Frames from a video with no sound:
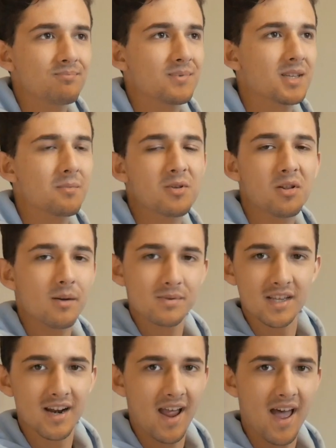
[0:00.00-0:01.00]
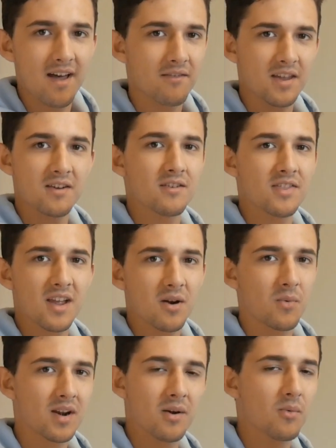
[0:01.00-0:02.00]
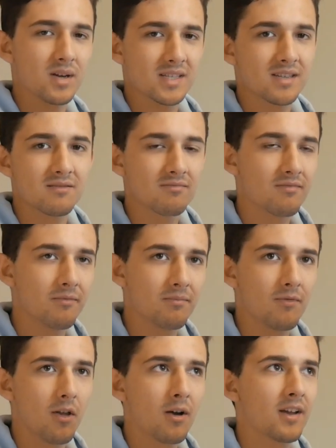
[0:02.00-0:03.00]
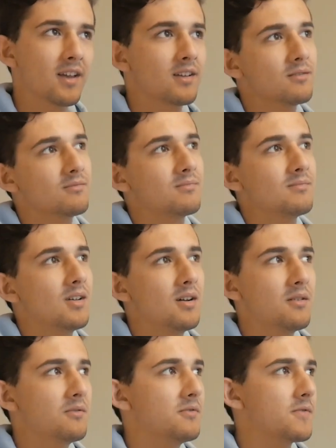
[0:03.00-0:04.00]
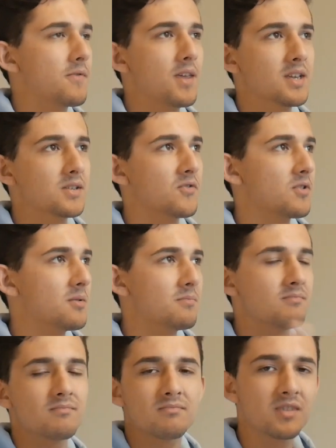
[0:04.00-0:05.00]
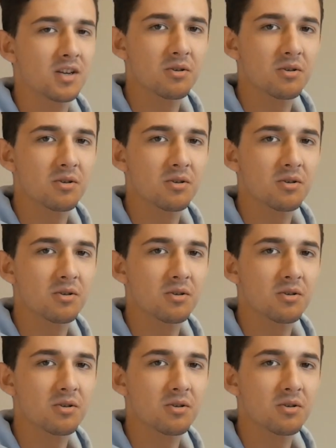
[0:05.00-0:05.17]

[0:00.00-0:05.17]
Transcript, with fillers: some clips that I have here and there when I wasn't vlogging of things from you